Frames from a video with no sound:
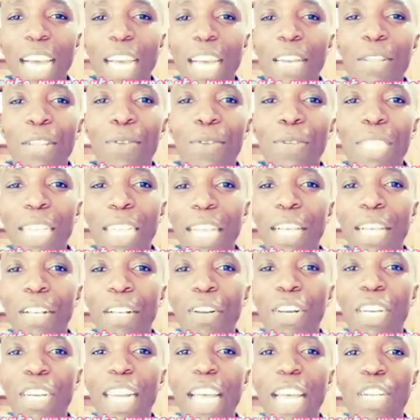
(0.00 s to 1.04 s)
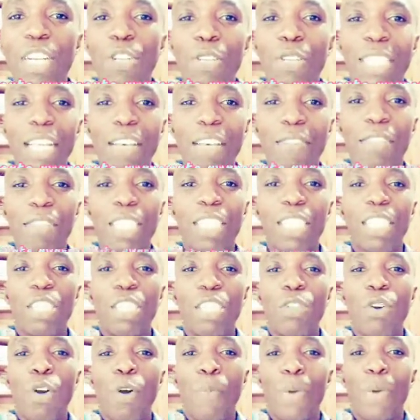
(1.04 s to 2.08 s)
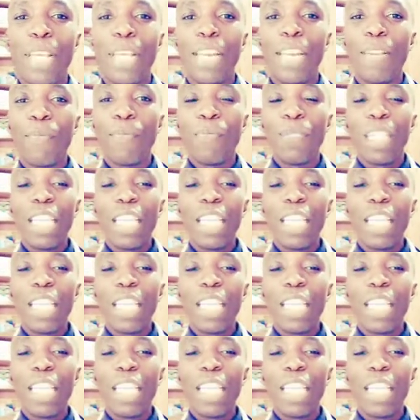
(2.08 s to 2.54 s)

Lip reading: can you tell that your cervix is open?